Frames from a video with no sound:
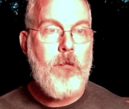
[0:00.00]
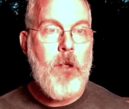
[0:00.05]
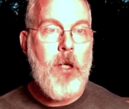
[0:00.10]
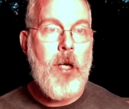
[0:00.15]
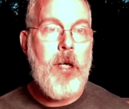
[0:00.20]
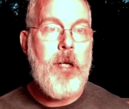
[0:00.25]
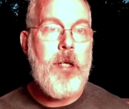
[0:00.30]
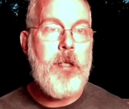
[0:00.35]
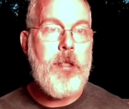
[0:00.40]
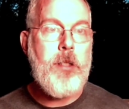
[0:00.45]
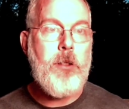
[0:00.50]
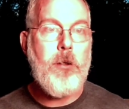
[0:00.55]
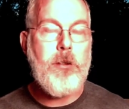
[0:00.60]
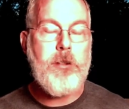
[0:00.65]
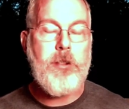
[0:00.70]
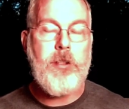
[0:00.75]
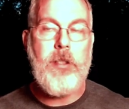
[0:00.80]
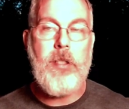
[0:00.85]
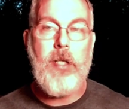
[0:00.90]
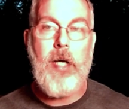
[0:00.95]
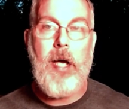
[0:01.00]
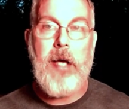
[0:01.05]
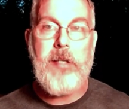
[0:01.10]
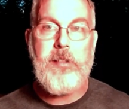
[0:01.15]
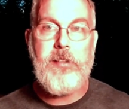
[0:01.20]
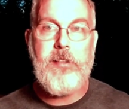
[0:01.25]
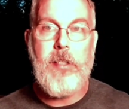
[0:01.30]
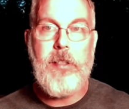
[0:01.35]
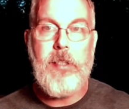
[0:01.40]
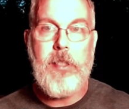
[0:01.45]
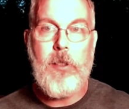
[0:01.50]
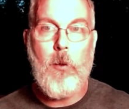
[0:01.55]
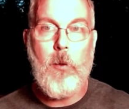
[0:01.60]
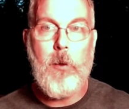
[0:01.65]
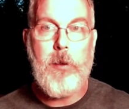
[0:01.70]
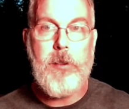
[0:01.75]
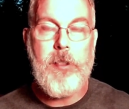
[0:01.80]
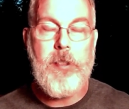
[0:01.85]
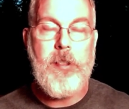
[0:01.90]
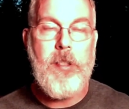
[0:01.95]
And he goes in ascending
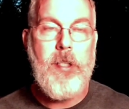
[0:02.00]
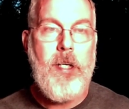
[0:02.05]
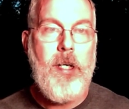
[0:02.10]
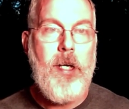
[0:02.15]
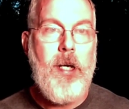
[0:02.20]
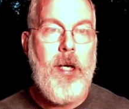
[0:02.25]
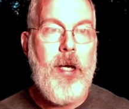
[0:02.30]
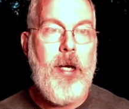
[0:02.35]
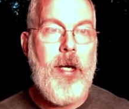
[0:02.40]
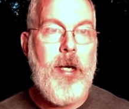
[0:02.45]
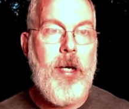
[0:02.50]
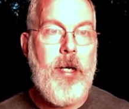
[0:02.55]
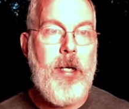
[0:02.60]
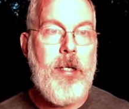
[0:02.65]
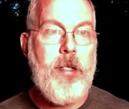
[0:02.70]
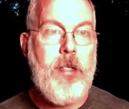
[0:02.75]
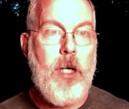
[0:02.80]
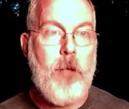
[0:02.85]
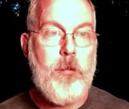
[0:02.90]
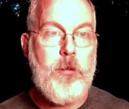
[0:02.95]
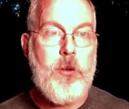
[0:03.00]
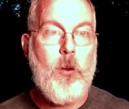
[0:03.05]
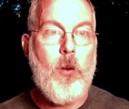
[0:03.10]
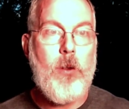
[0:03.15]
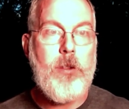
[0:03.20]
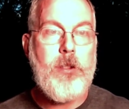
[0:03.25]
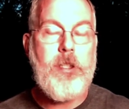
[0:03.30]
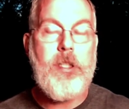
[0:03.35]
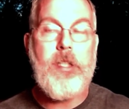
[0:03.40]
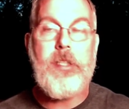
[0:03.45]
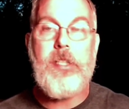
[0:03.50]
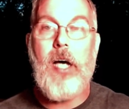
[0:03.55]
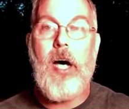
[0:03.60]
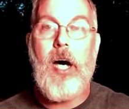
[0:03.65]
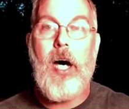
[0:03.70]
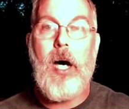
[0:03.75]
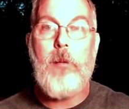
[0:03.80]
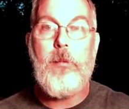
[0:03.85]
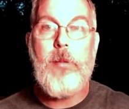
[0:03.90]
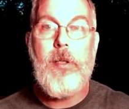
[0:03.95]
order and up towards the
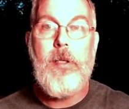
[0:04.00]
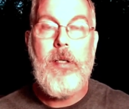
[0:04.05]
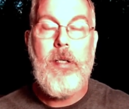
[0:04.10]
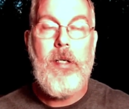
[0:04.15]
top